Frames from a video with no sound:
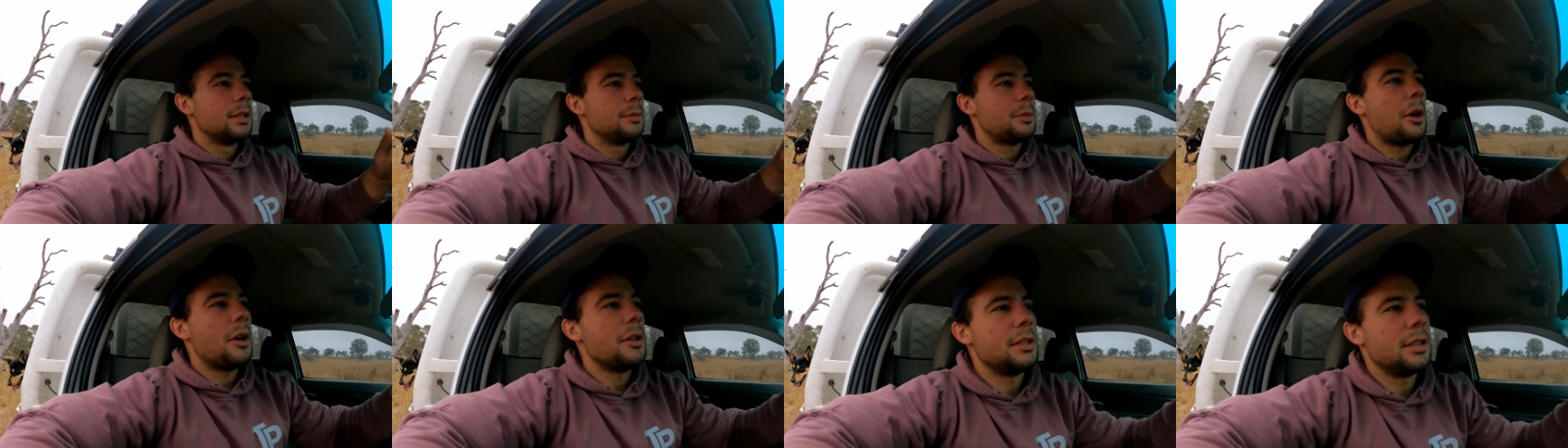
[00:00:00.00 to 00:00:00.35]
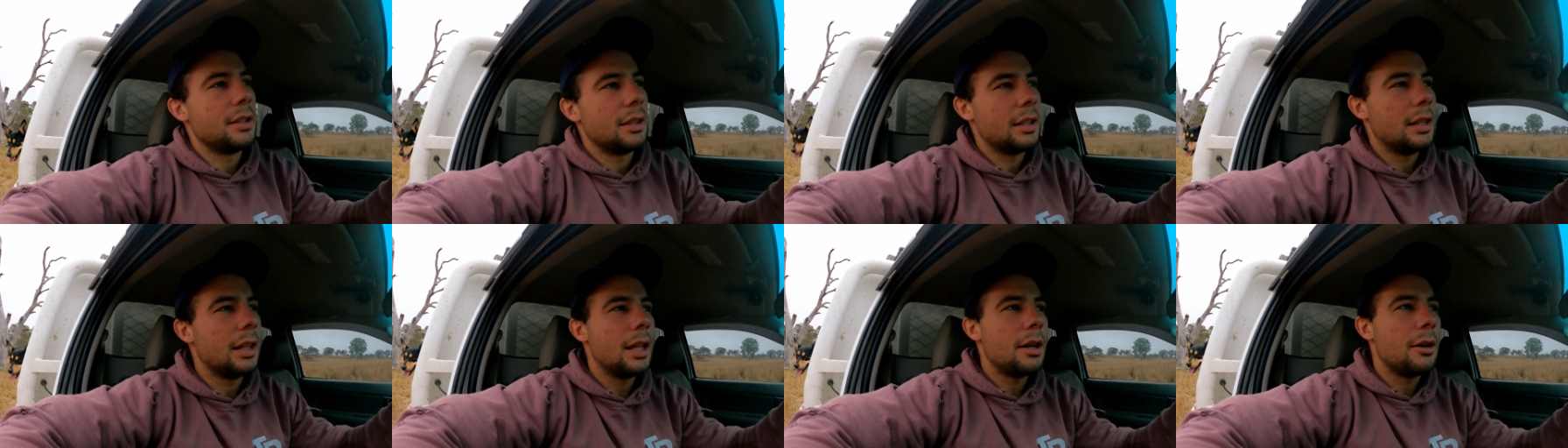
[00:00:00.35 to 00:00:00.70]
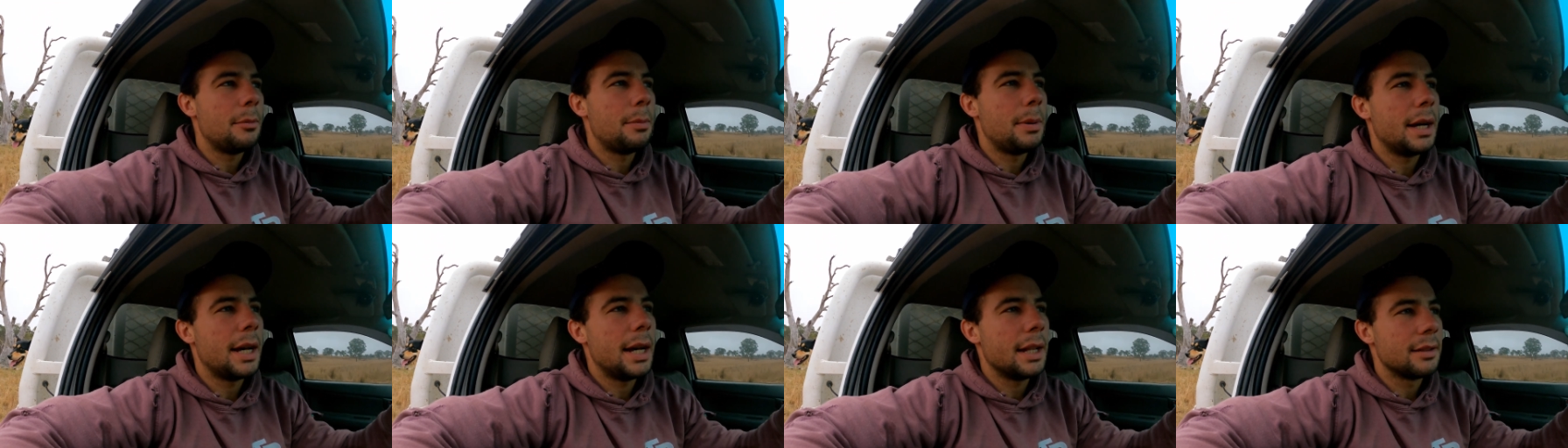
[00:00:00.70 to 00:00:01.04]

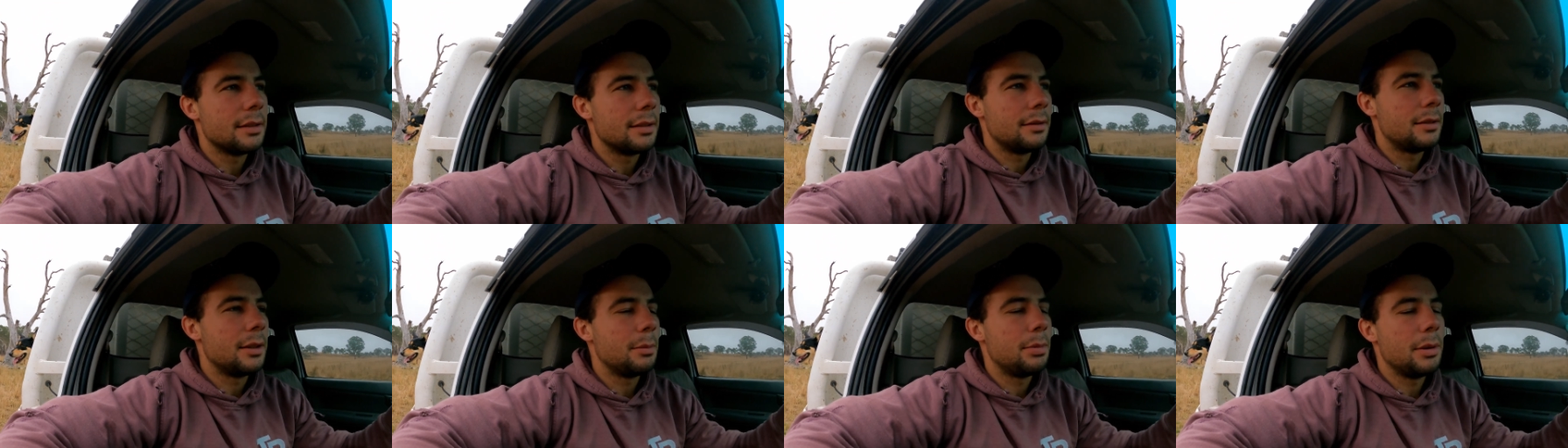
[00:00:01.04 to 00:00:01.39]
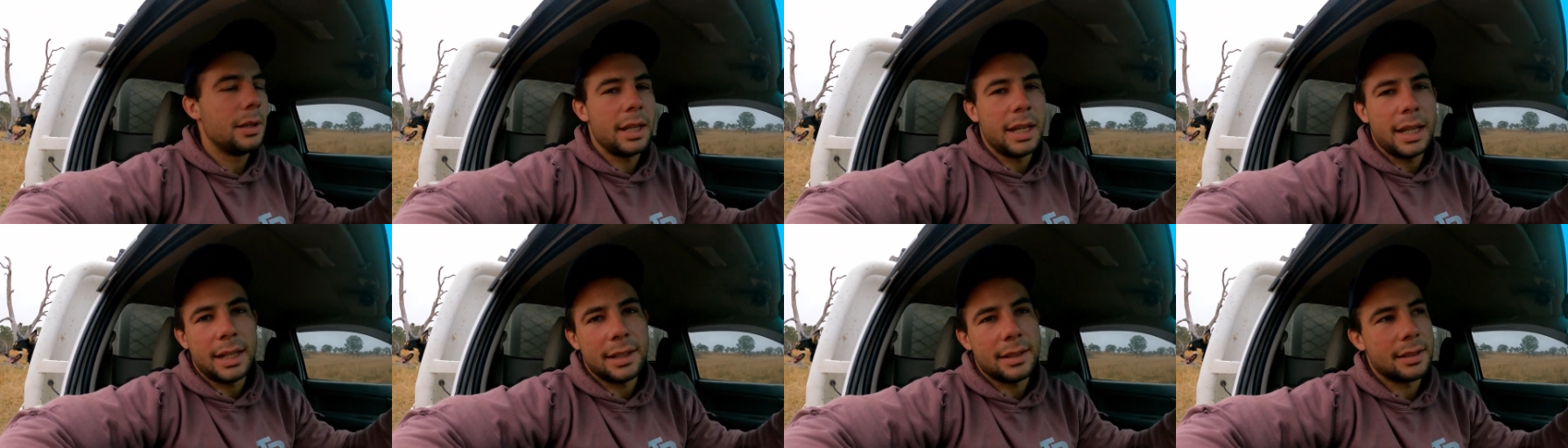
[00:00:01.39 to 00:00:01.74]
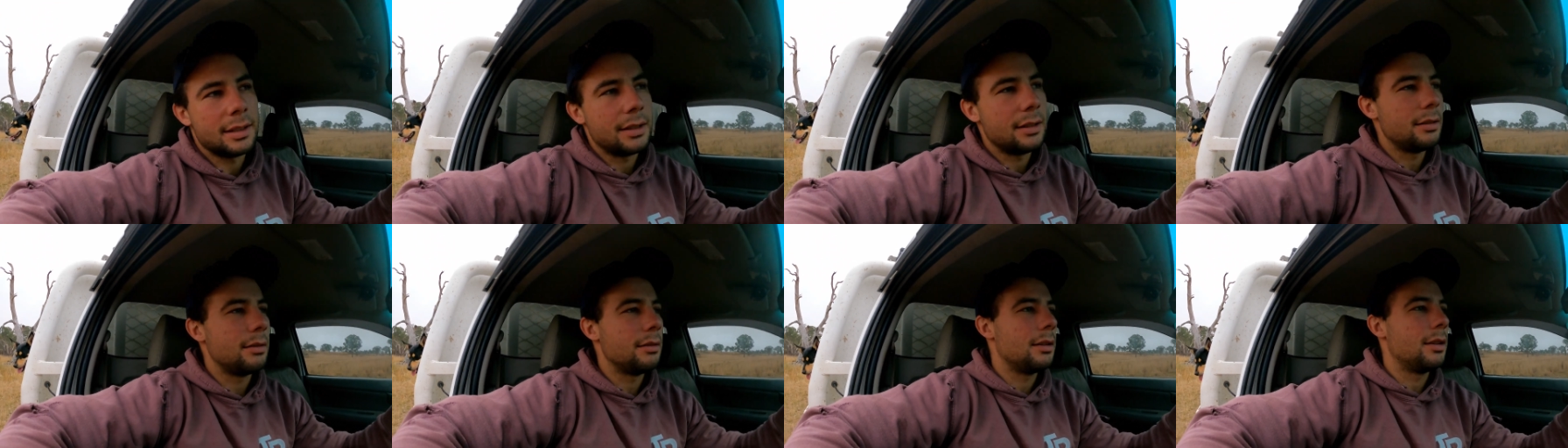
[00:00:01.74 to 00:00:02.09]
lower parts of the
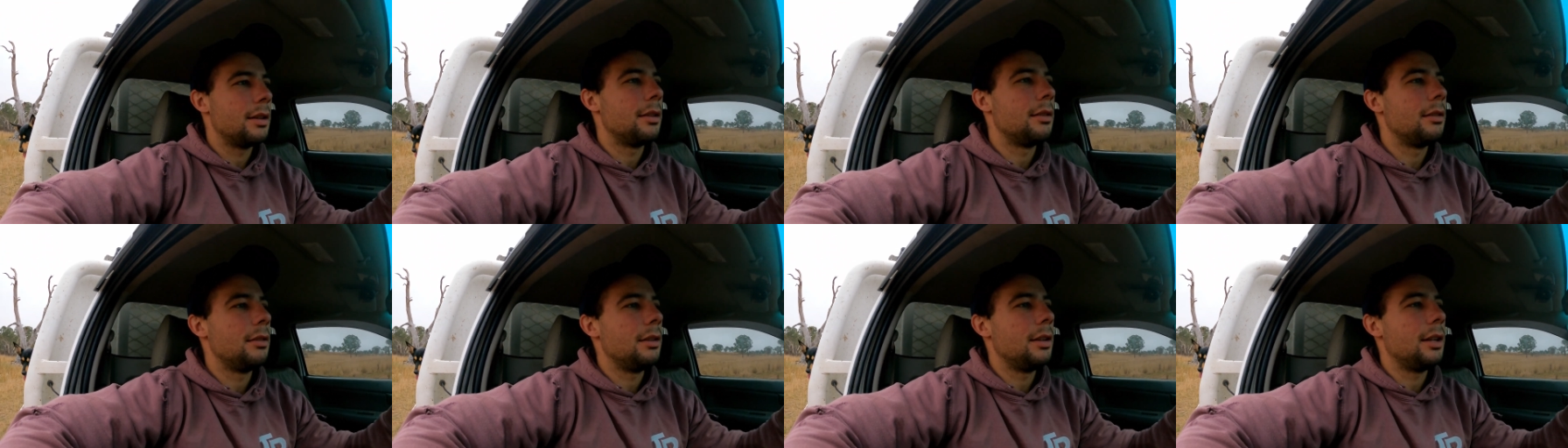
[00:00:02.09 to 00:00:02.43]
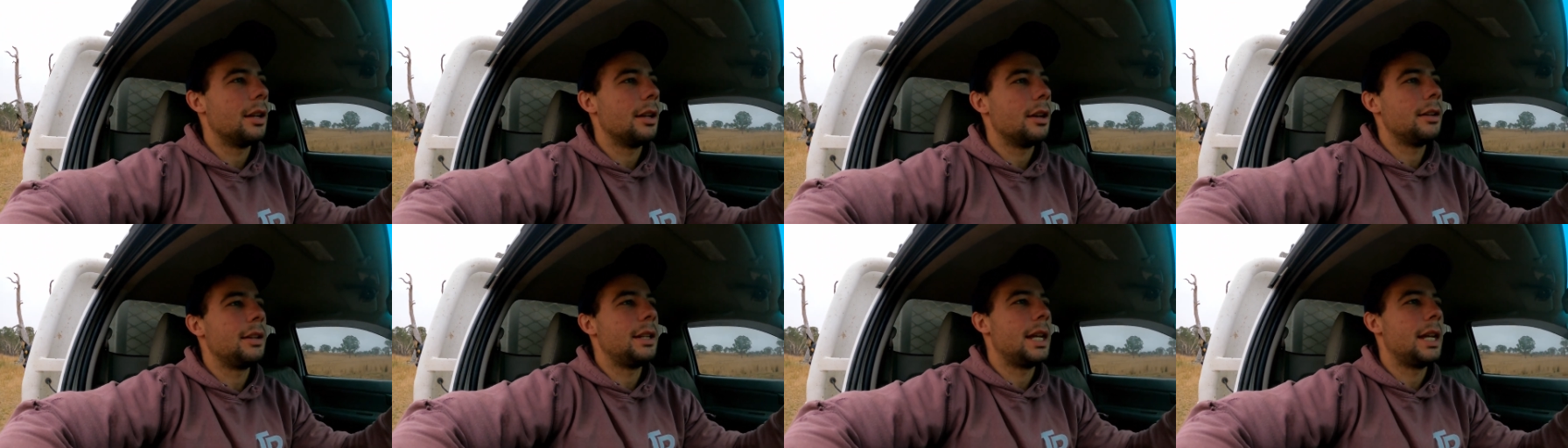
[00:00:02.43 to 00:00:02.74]
plants and you know,